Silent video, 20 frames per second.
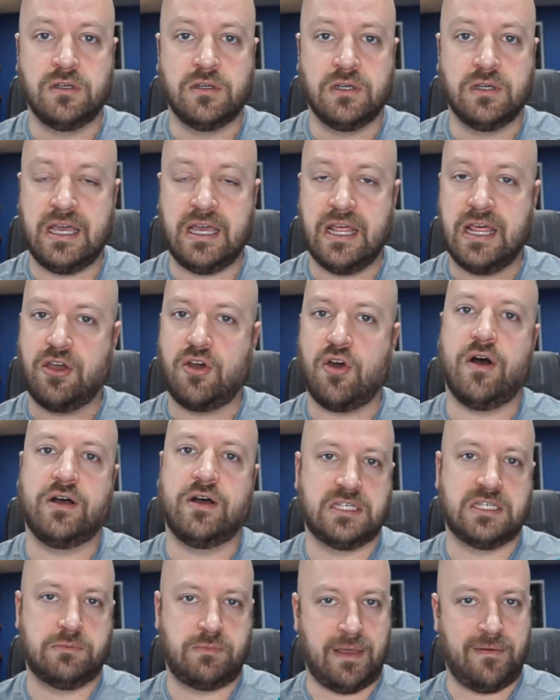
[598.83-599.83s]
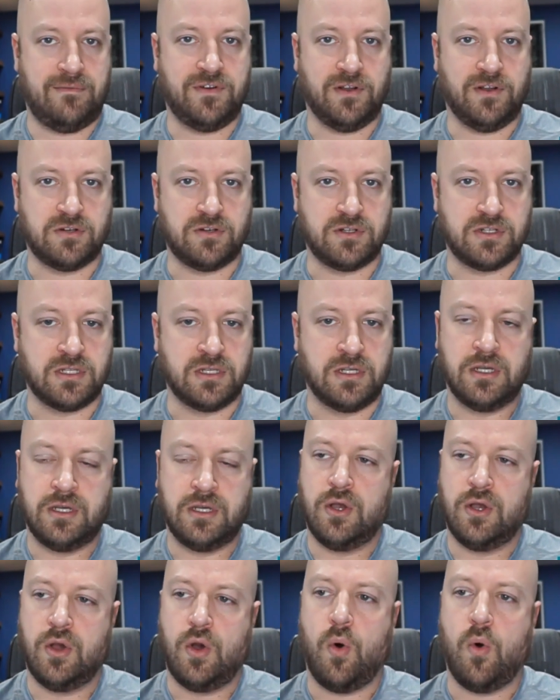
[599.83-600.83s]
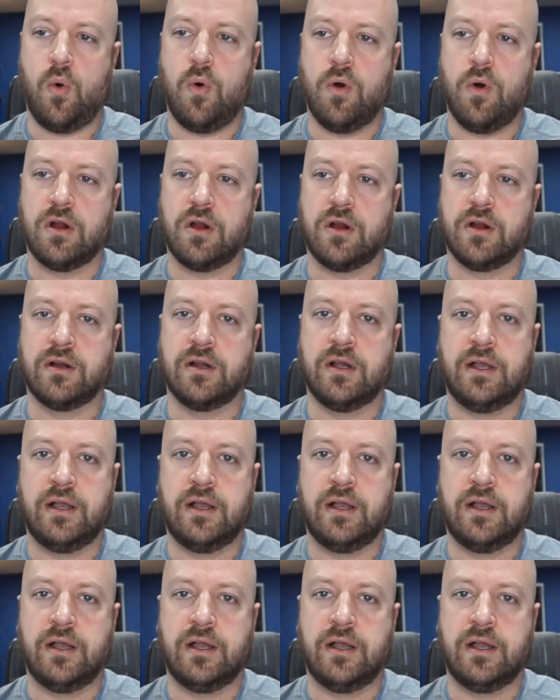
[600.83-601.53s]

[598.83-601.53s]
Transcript: getting caught in spam filters, or